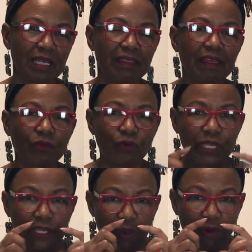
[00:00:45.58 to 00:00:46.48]
that
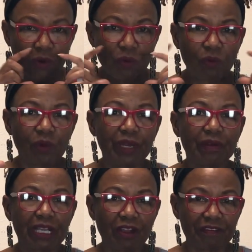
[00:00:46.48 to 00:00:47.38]
we are
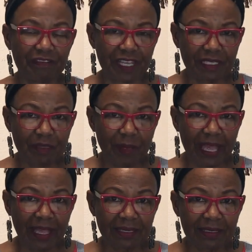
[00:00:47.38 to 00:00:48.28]
wearing our face
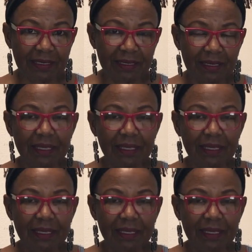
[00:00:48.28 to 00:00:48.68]
mask,